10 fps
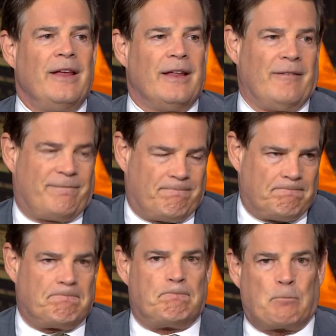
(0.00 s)
They
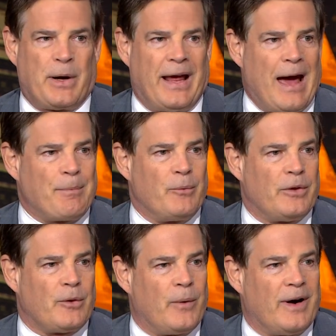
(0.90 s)
pretty happy
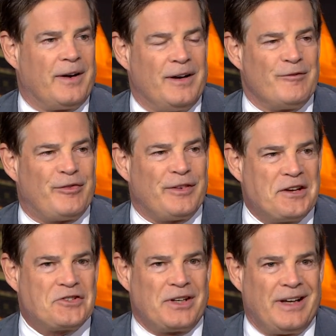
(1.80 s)
with the, where
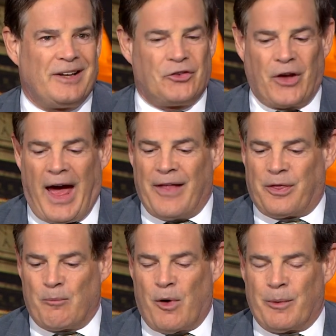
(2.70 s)
inflation is
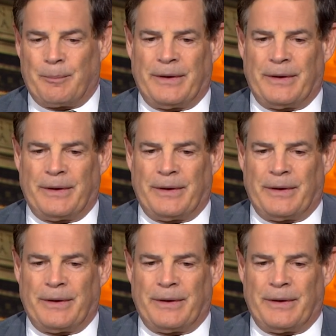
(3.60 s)
at the moment,